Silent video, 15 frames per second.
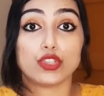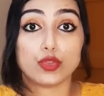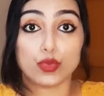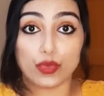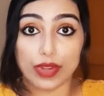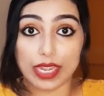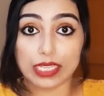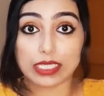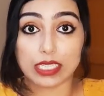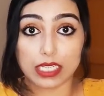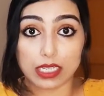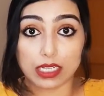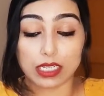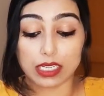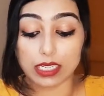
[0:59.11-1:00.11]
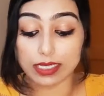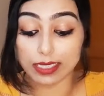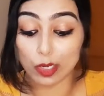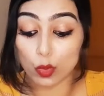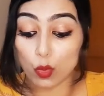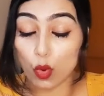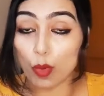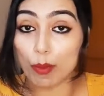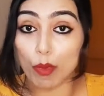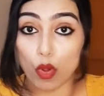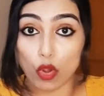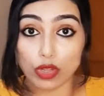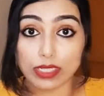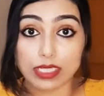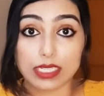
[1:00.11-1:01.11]
to raise here is Lujo
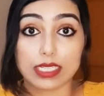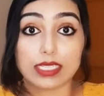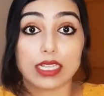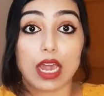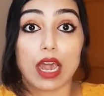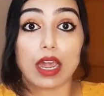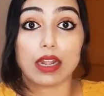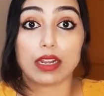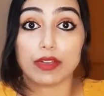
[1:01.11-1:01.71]
boxes are